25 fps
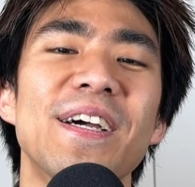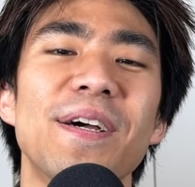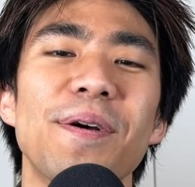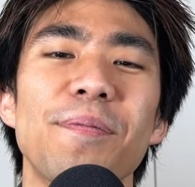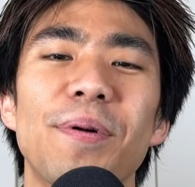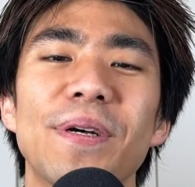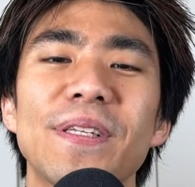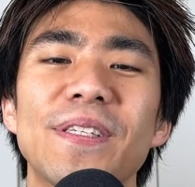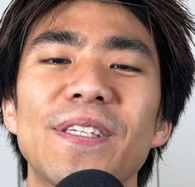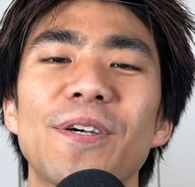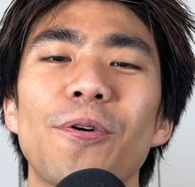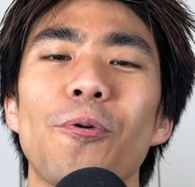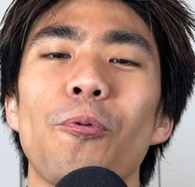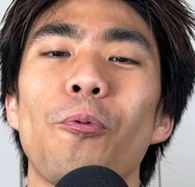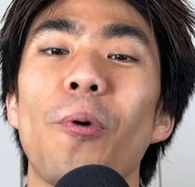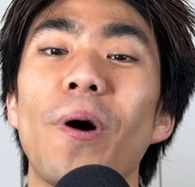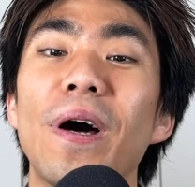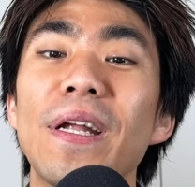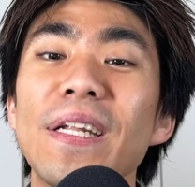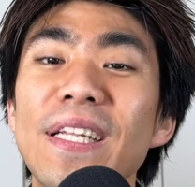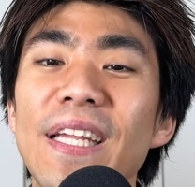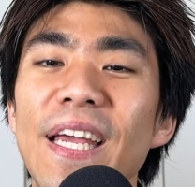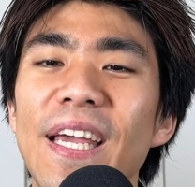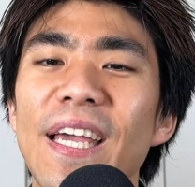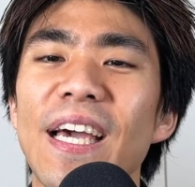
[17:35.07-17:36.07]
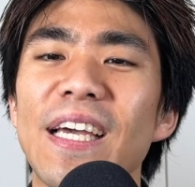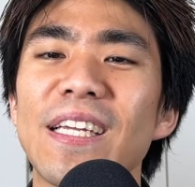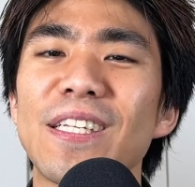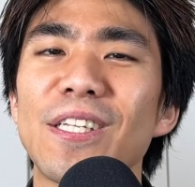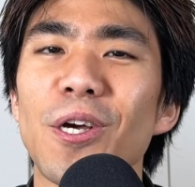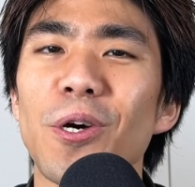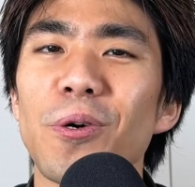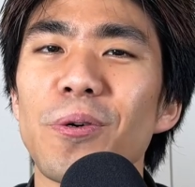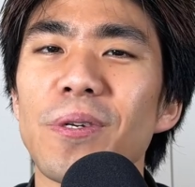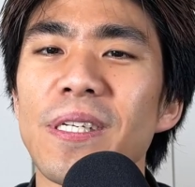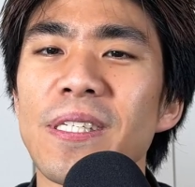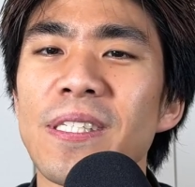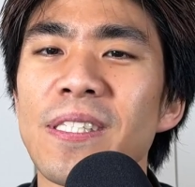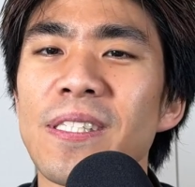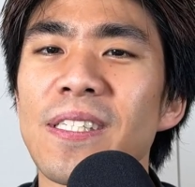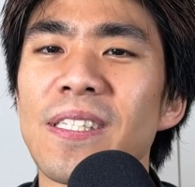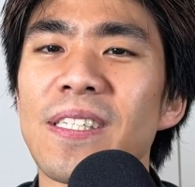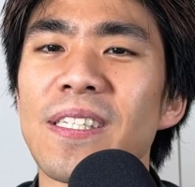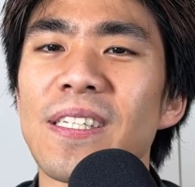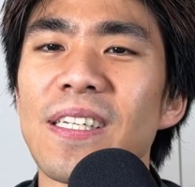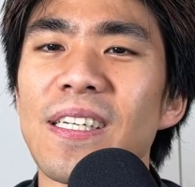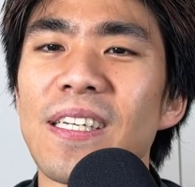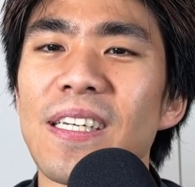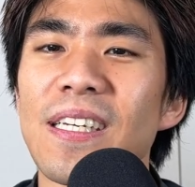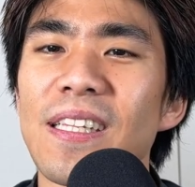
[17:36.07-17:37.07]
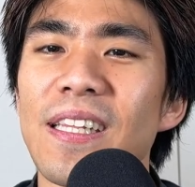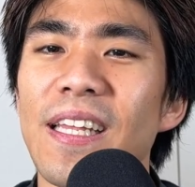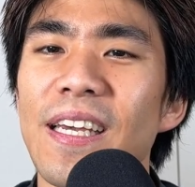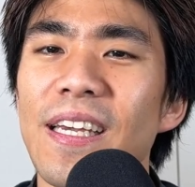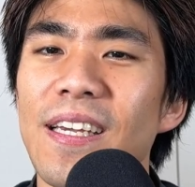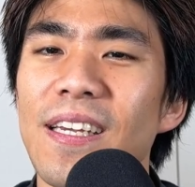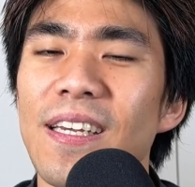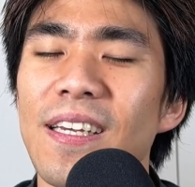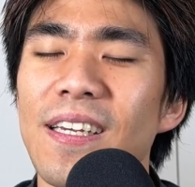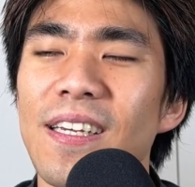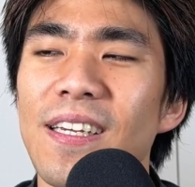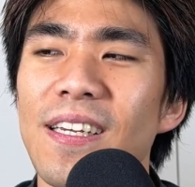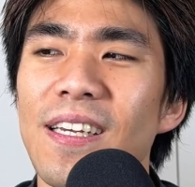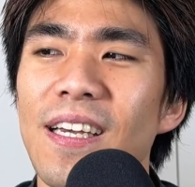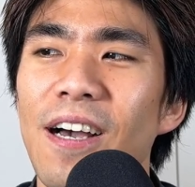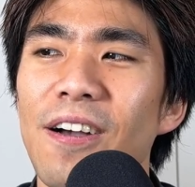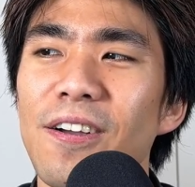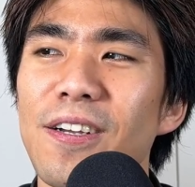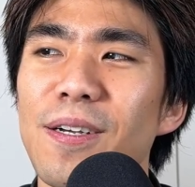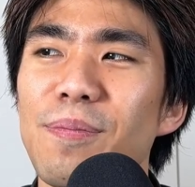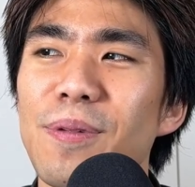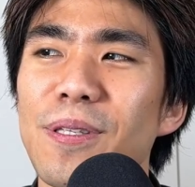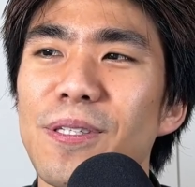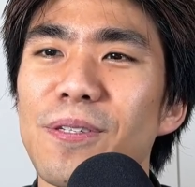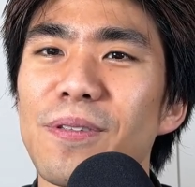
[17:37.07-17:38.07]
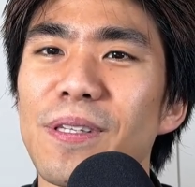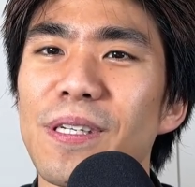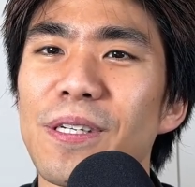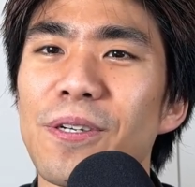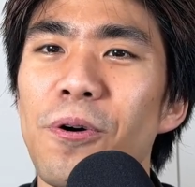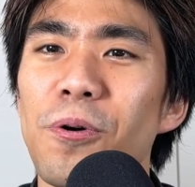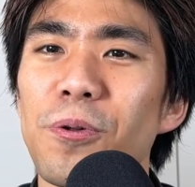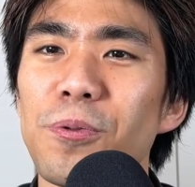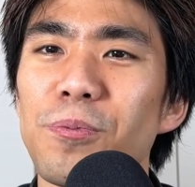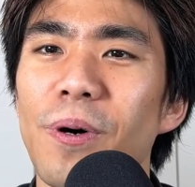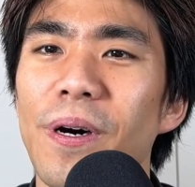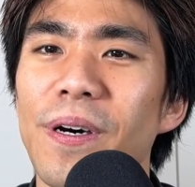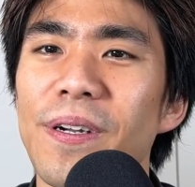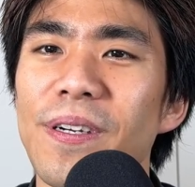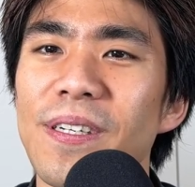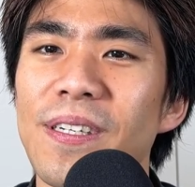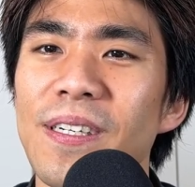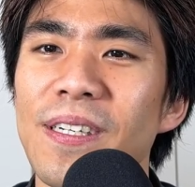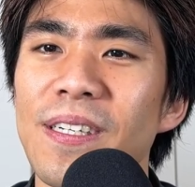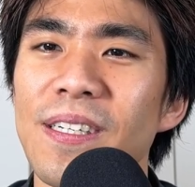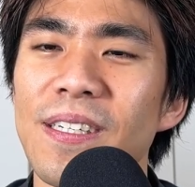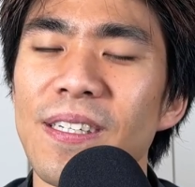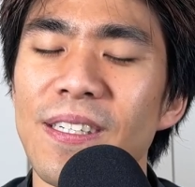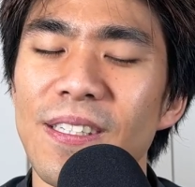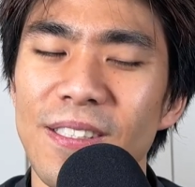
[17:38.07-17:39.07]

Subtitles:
But one day I noticed like, how come it's only cold water?